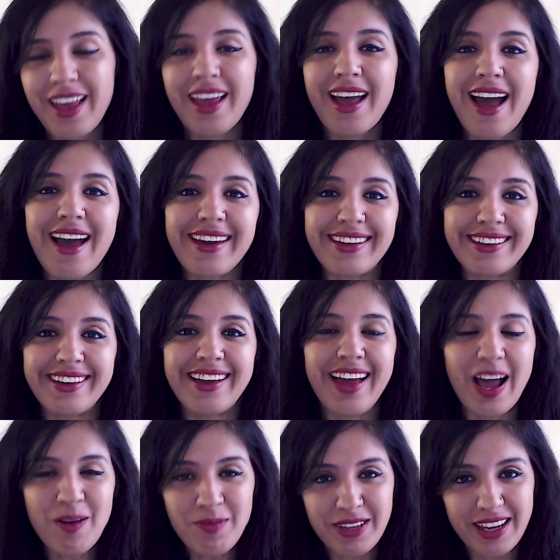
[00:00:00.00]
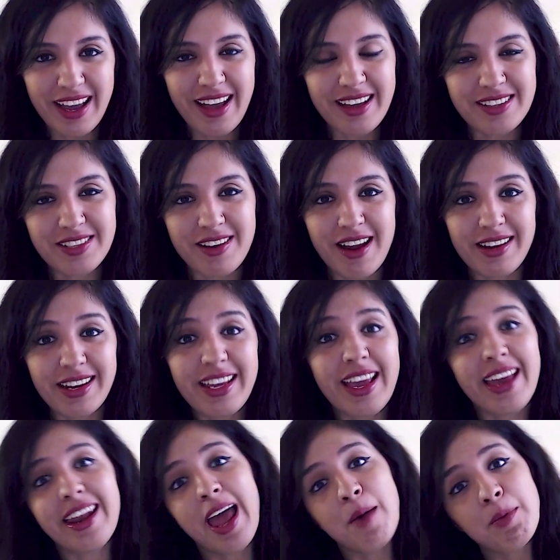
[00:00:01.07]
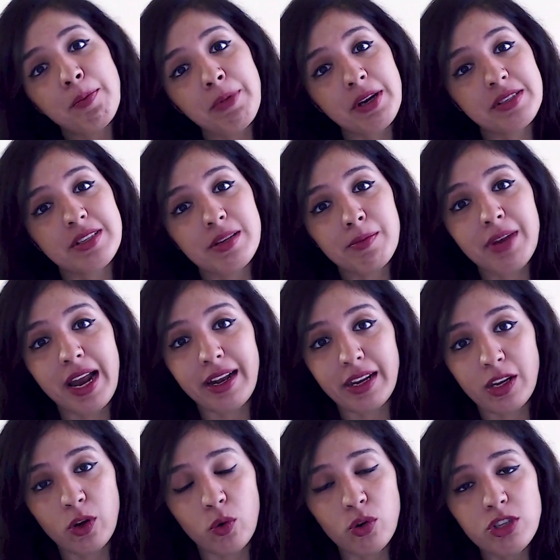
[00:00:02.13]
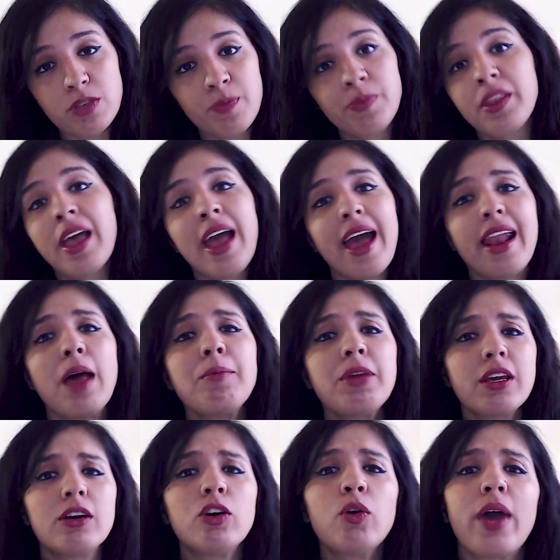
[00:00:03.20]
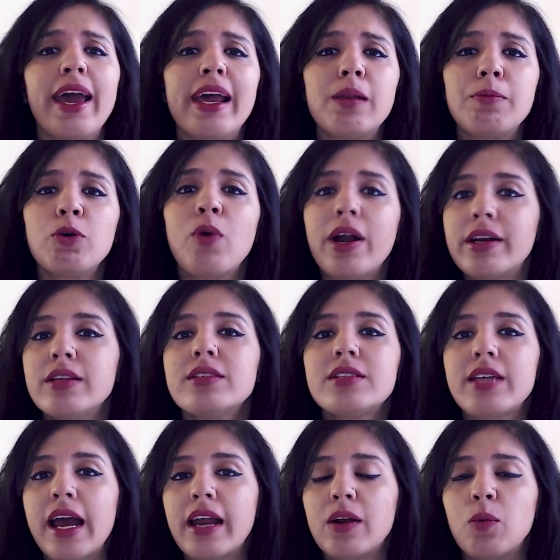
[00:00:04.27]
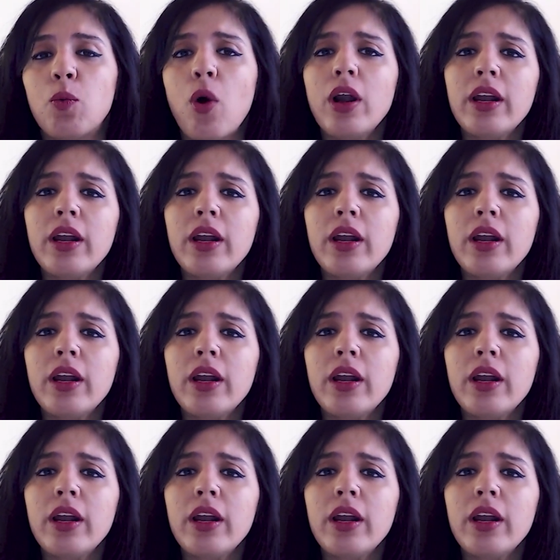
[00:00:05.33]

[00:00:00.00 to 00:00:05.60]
Hi, I'm Diya Asrani and I'm a personal branding coach, and I'm here to help you understand what